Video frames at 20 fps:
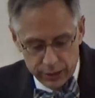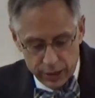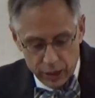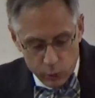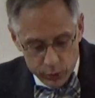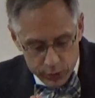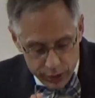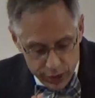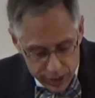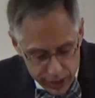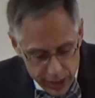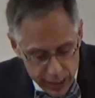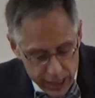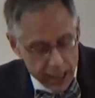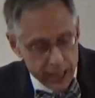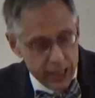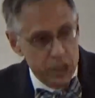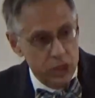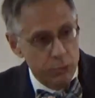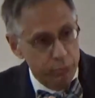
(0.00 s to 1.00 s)
Was he
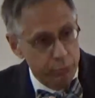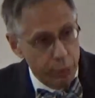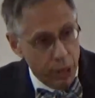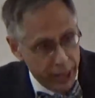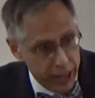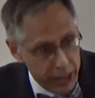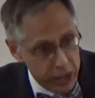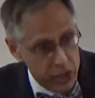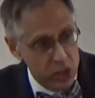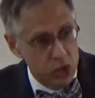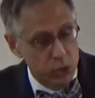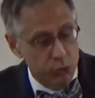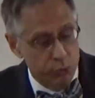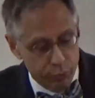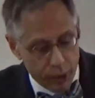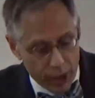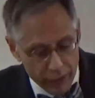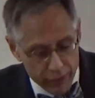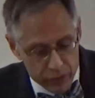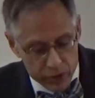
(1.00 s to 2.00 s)
seeking to punish his
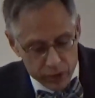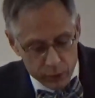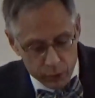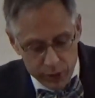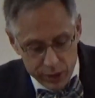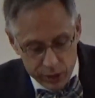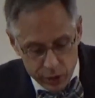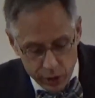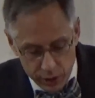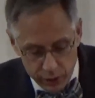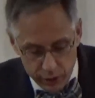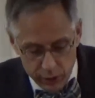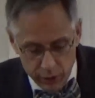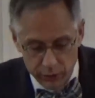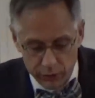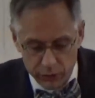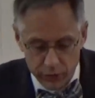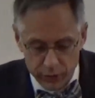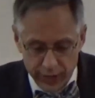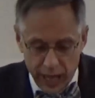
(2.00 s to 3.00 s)
brothers in return
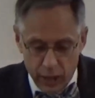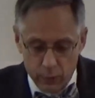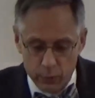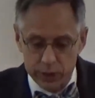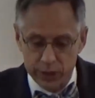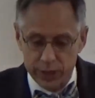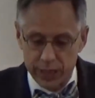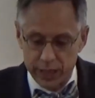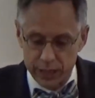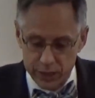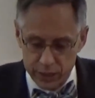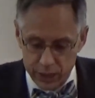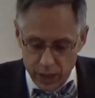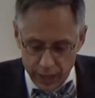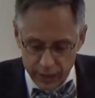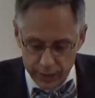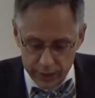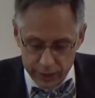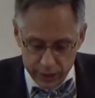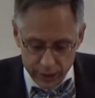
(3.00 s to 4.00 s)
for that which they had
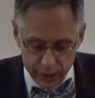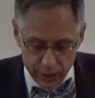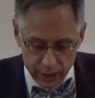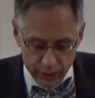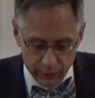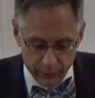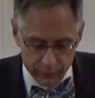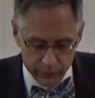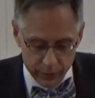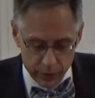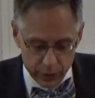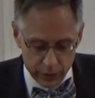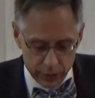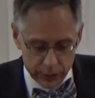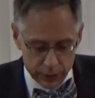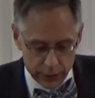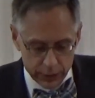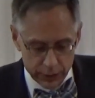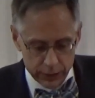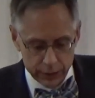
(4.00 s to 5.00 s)
done to him?
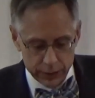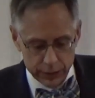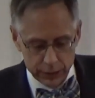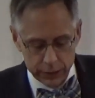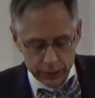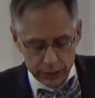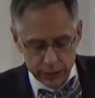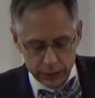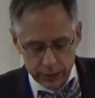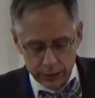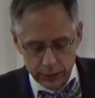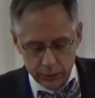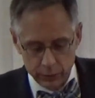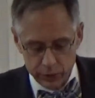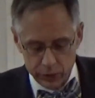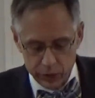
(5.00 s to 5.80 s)
Was